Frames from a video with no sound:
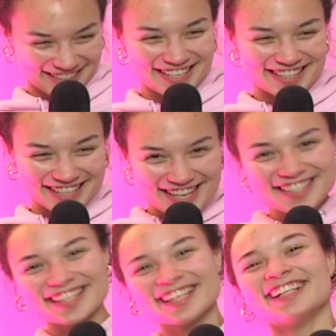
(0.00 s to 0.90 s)
Like,
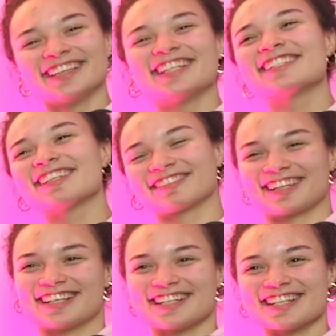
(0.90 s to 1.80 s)
this is what
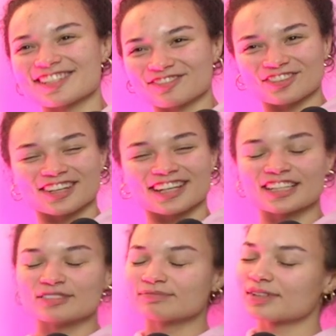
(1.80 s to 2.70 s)
I need
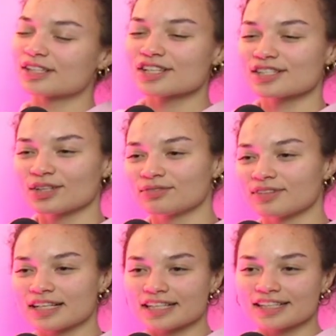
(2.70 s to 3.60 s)
support. But it's just so
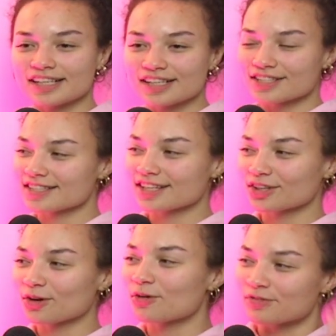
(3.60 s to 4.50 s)
funny. Just like
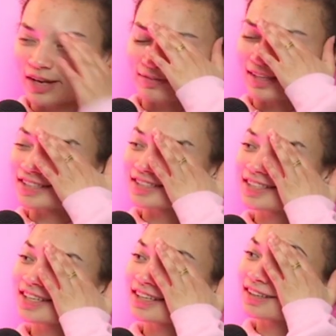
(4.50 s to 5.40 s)
their whole family. So just
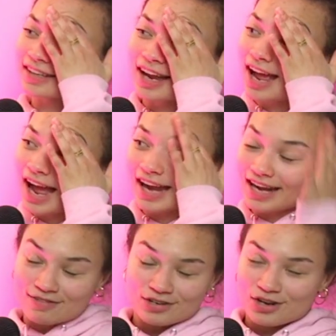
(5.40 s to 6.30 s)
like, I
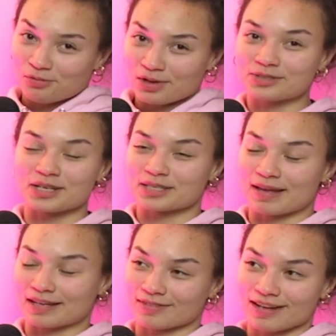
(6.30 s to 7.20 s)
never know what to
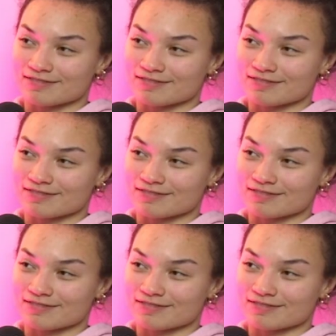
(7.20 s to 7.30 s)
expect when